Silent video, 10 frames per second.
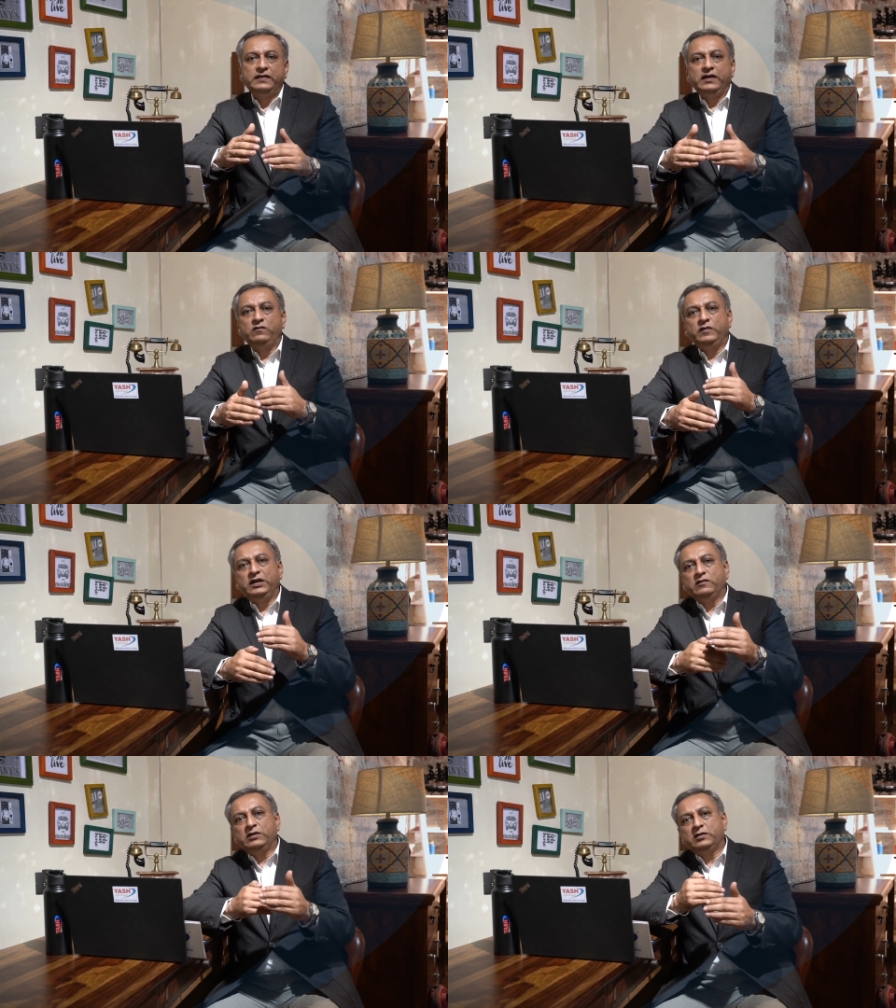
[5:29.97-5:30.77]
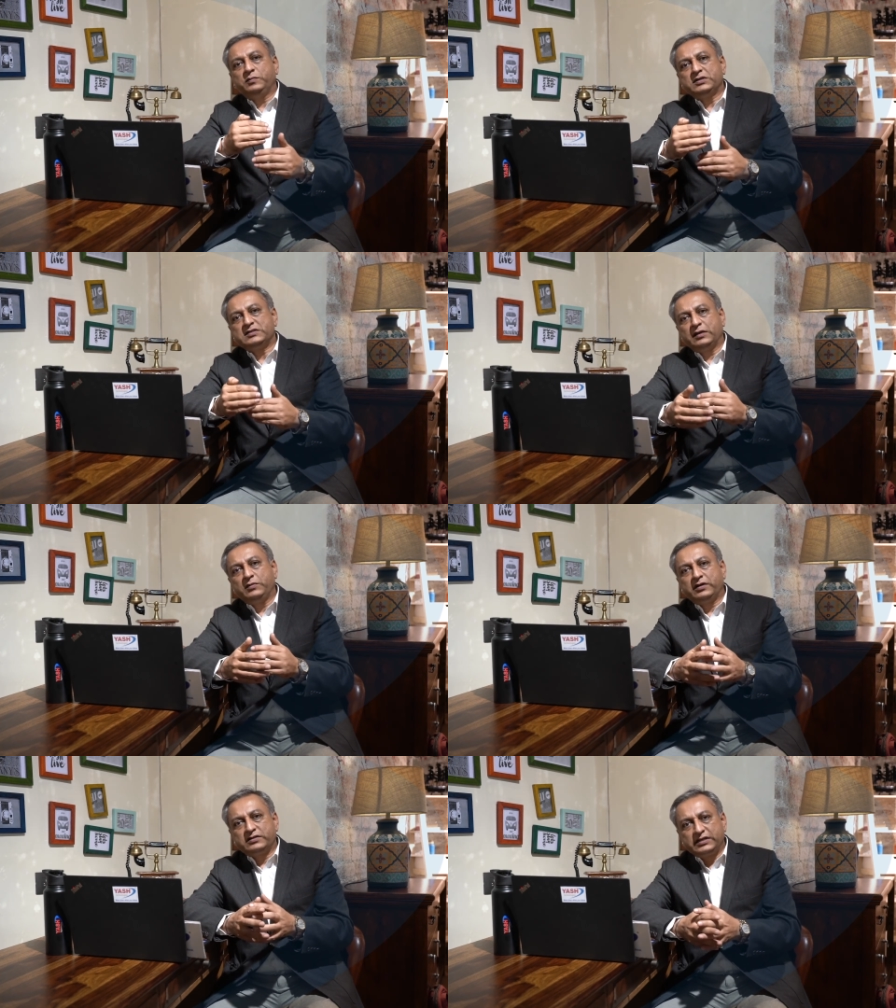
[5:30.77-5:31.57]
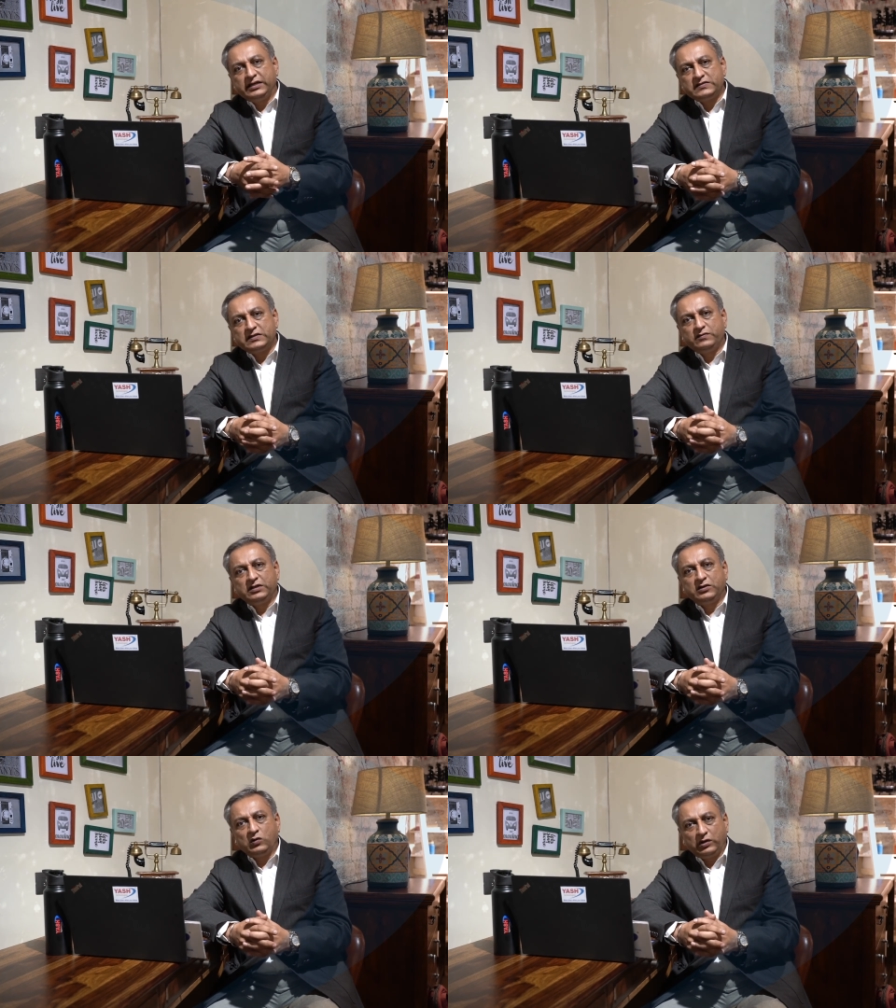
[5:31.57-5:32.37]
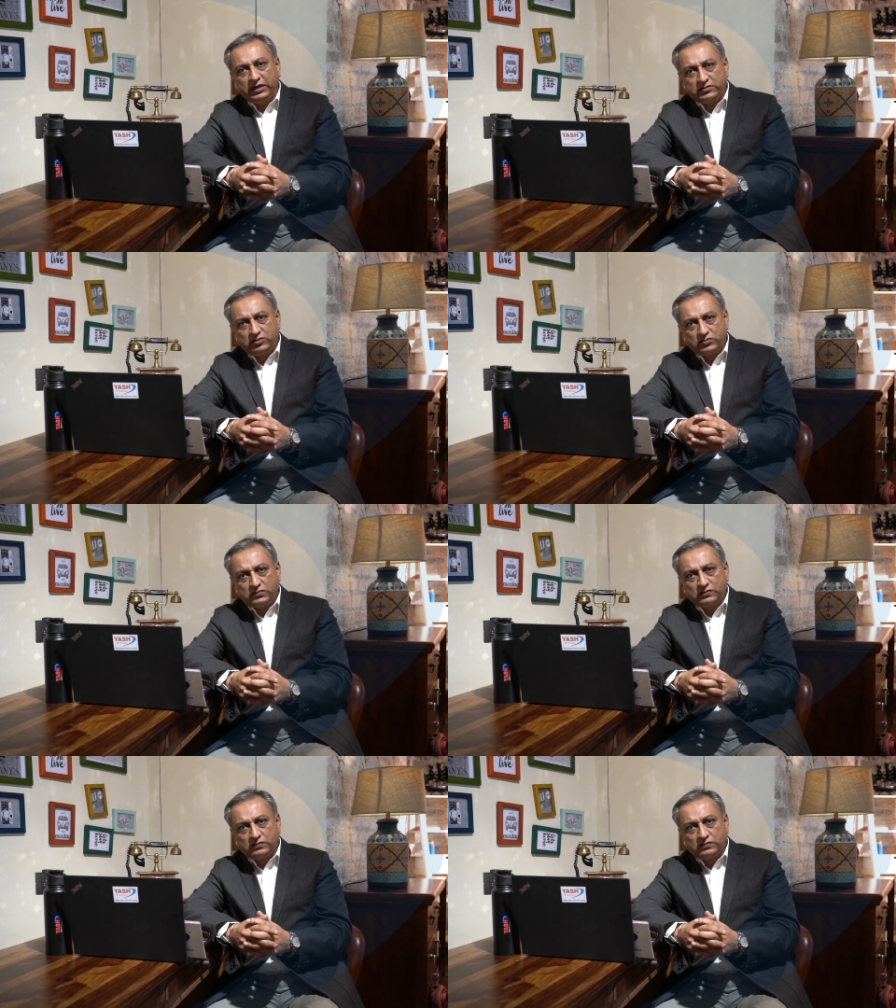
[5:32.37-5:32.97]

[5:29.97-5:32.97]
then we develop a cyber resiliency within your organization.